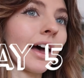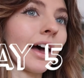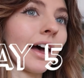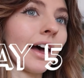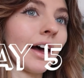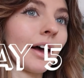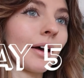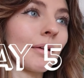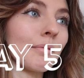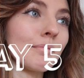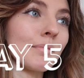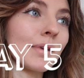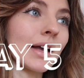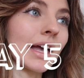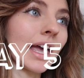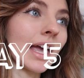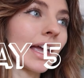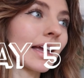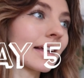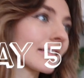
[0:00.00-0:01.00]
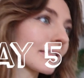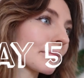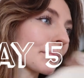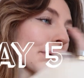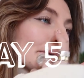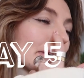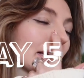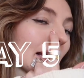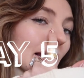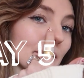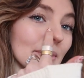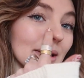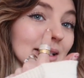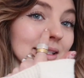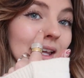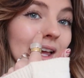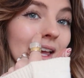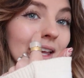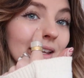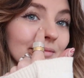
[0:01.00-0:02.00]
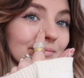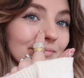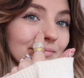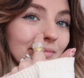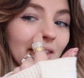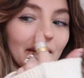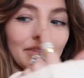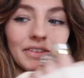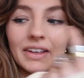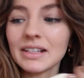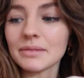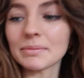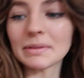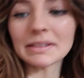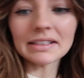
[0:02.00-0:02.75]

It's probably like midday. I think it's